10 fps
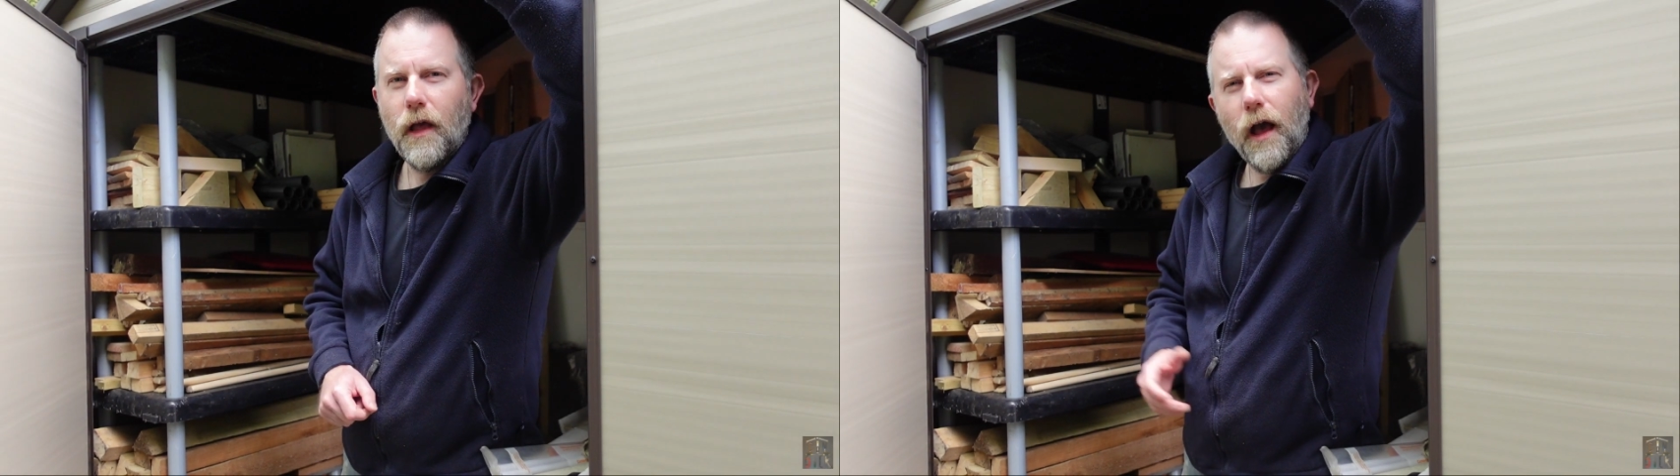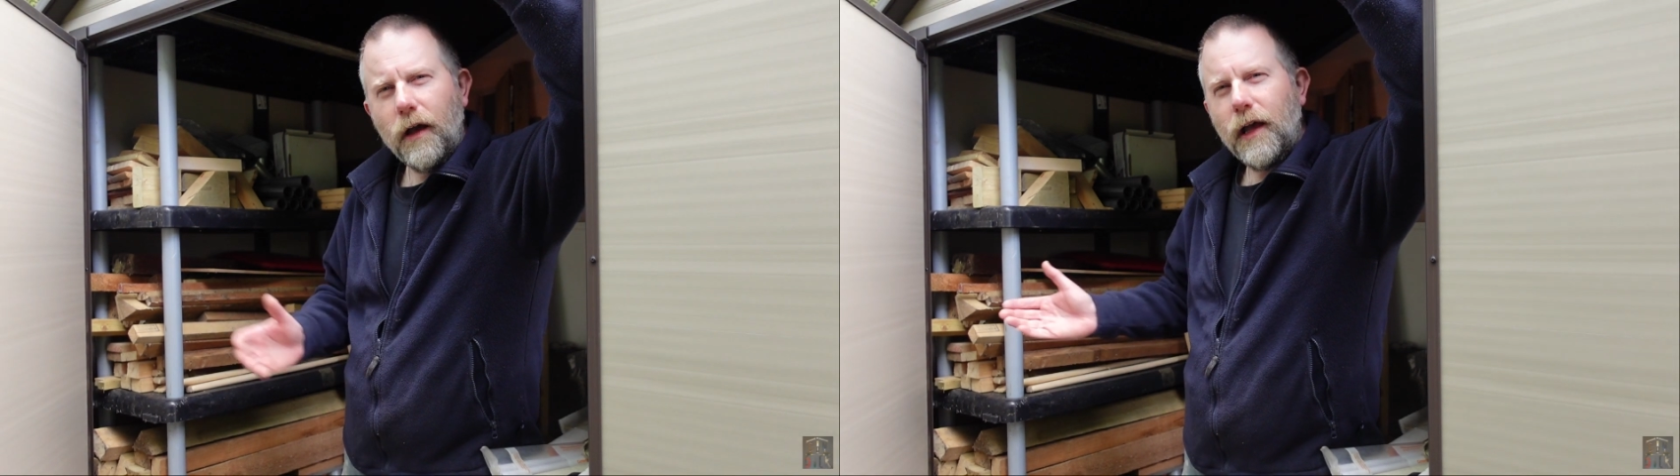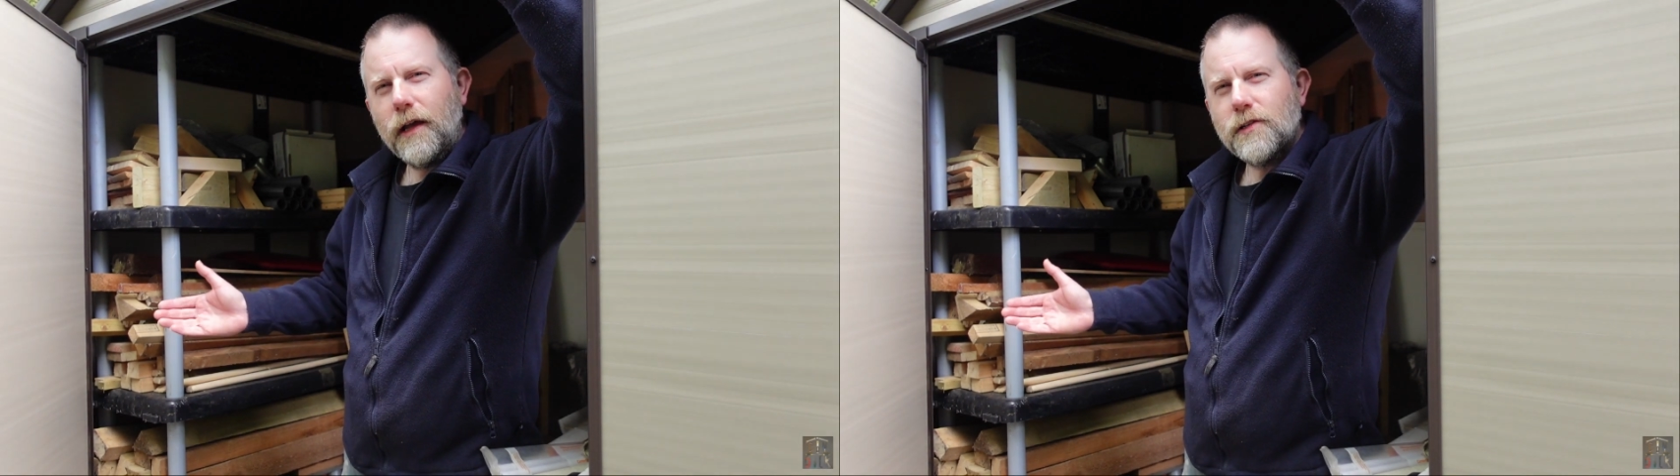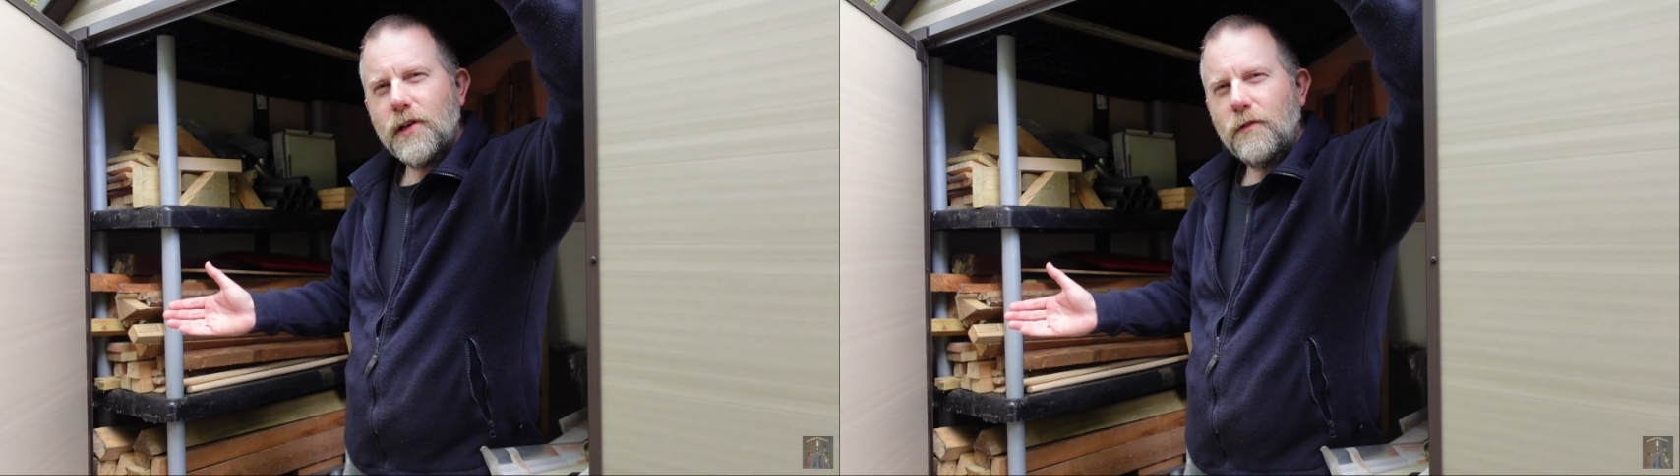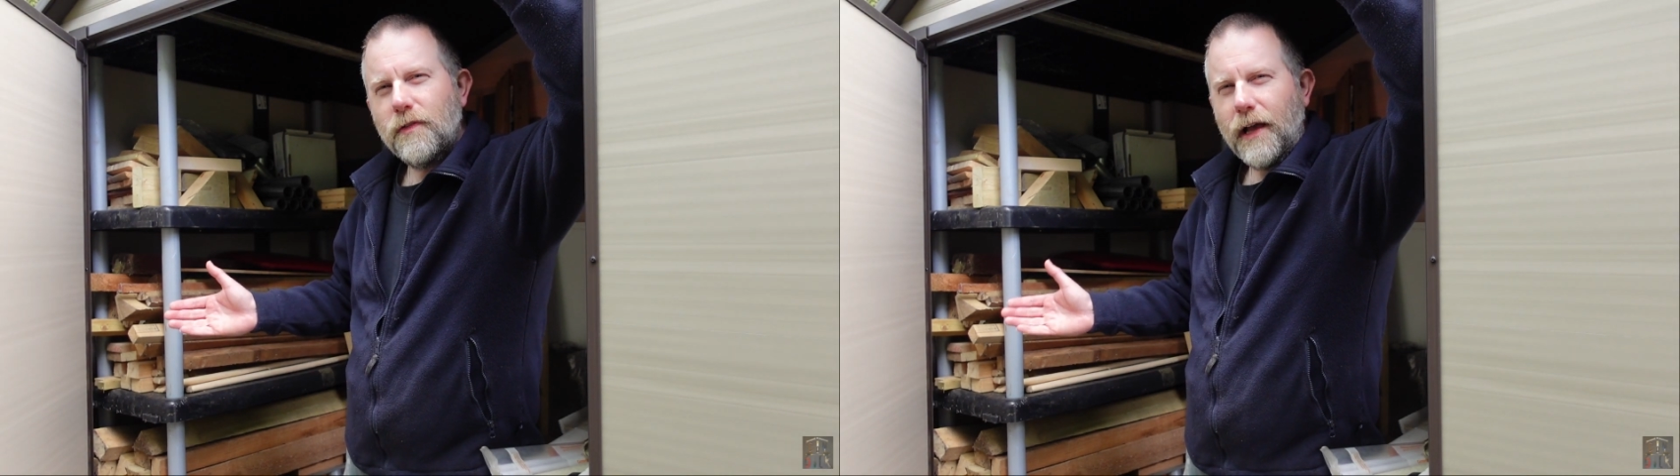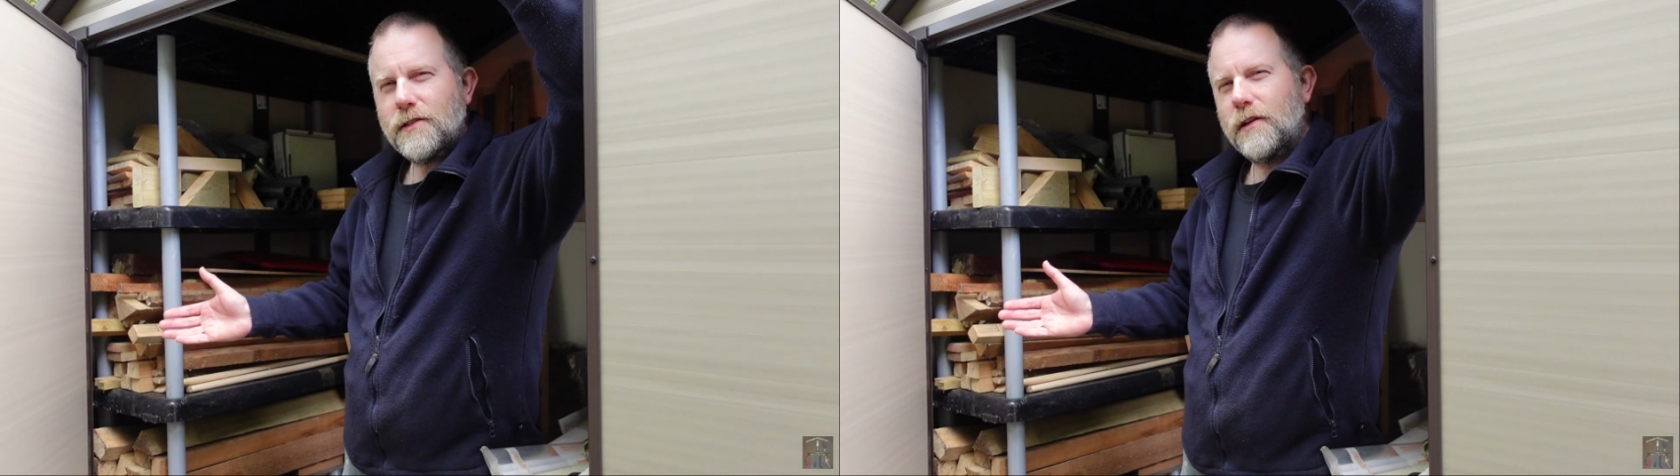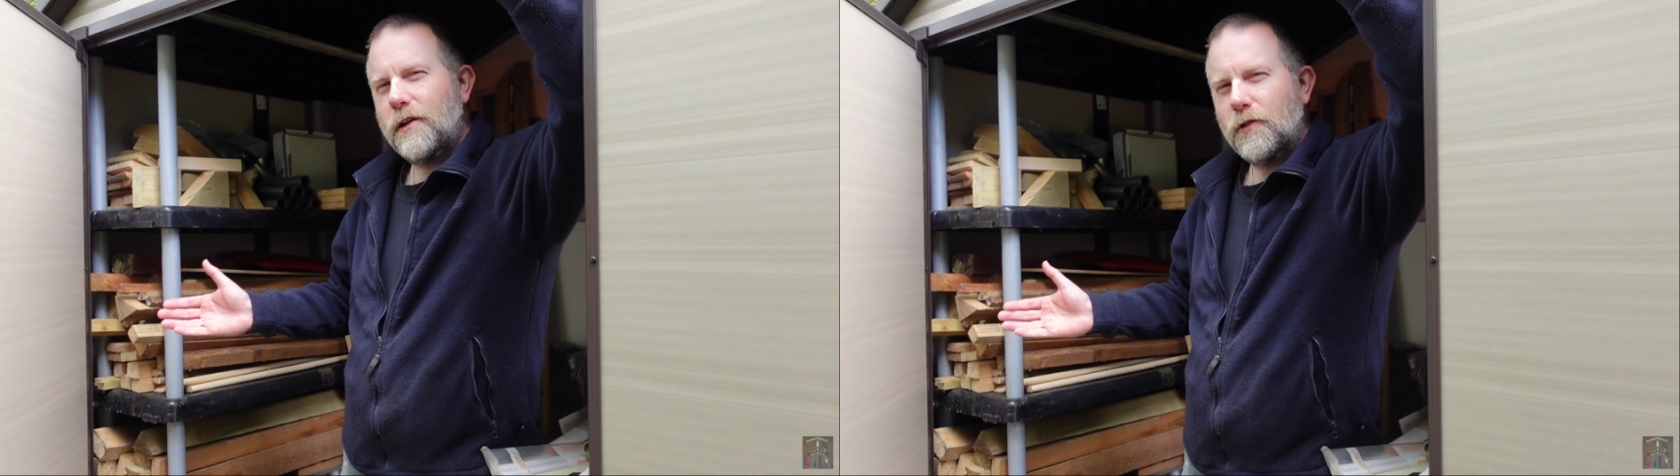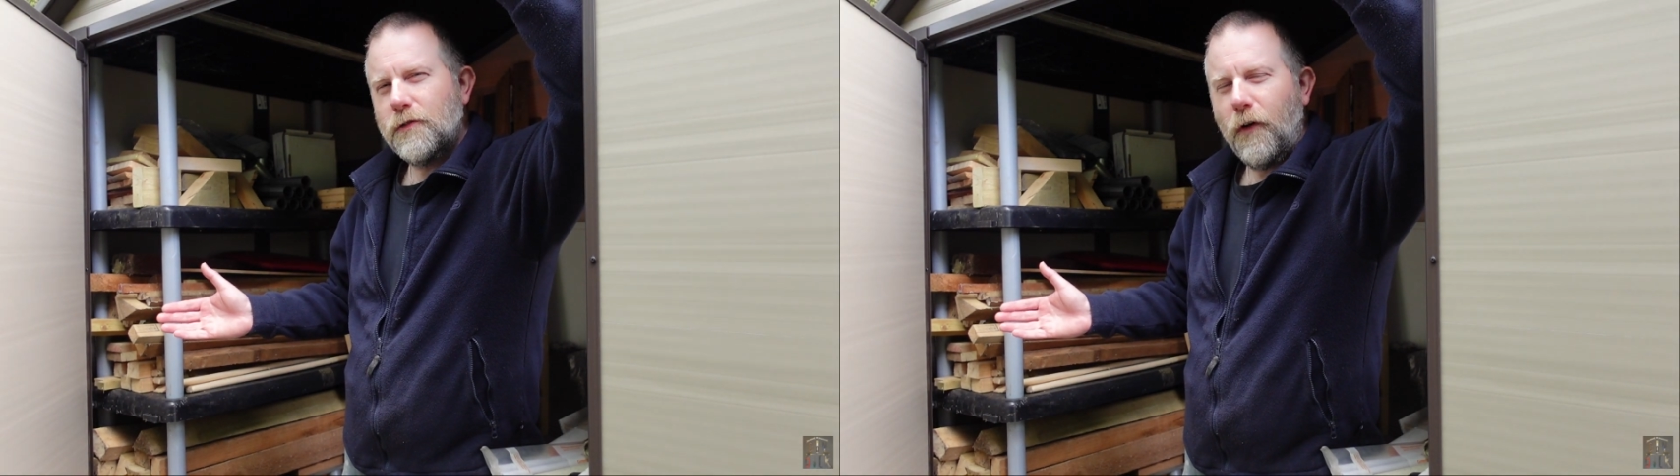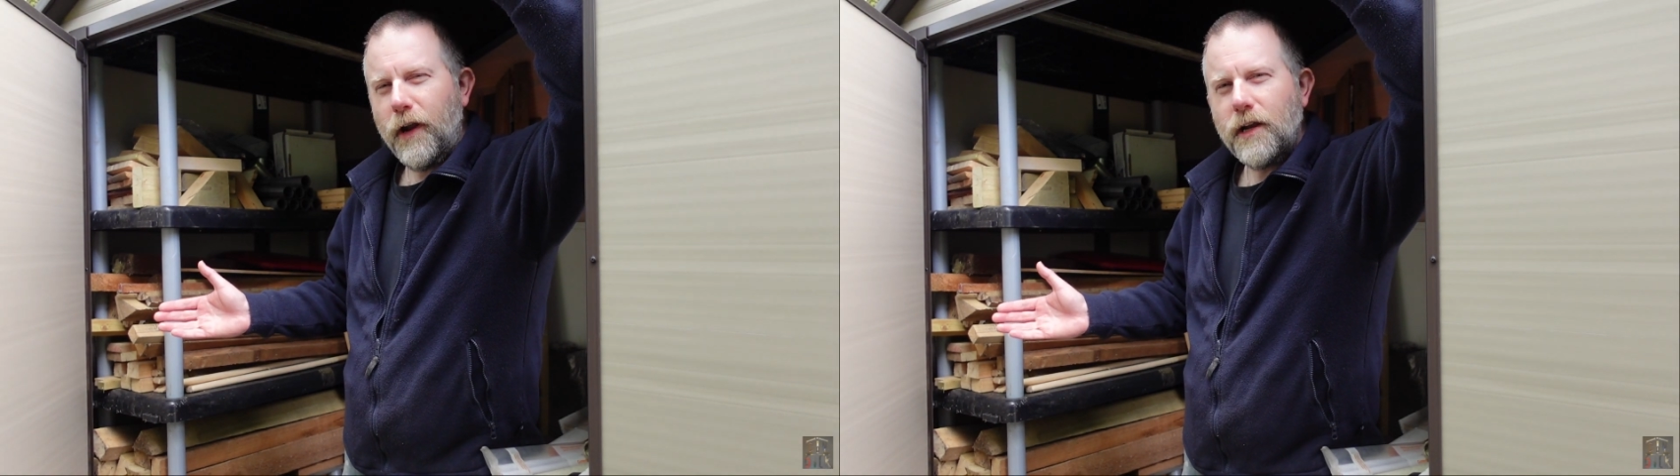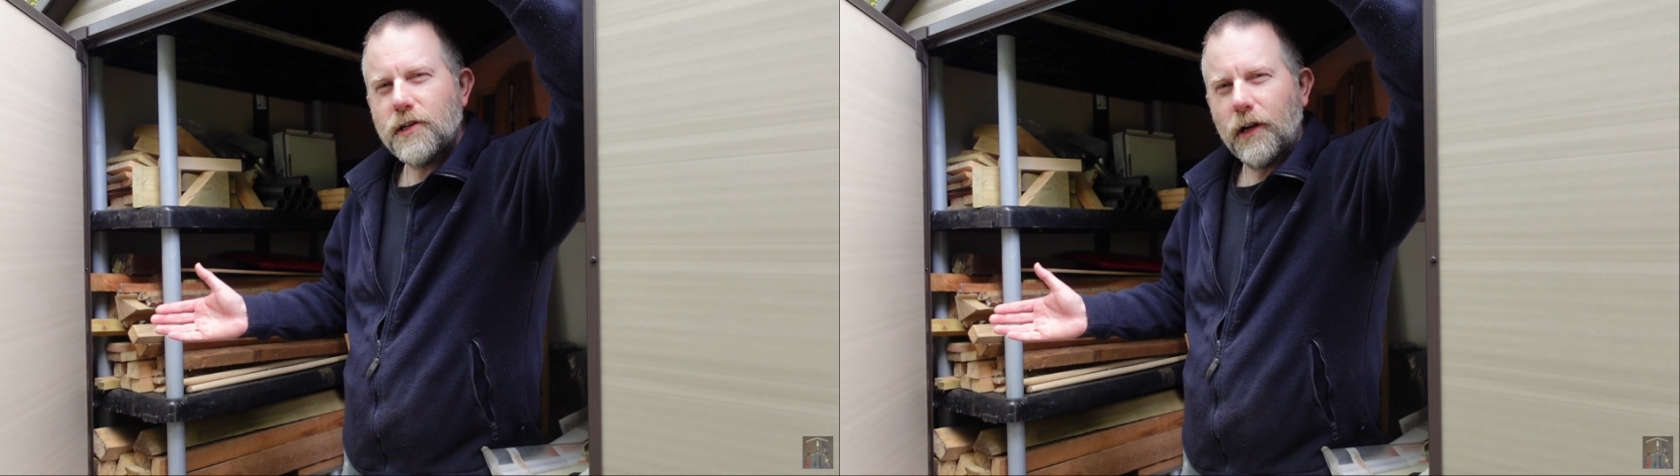Okay, so that's the cost
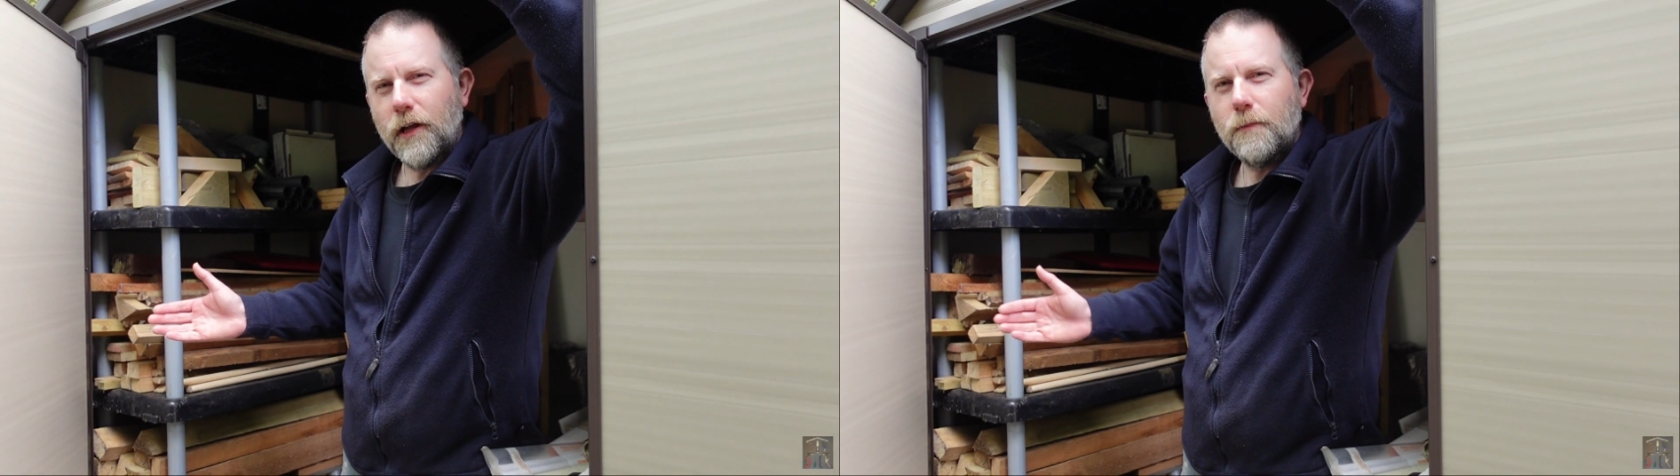financially,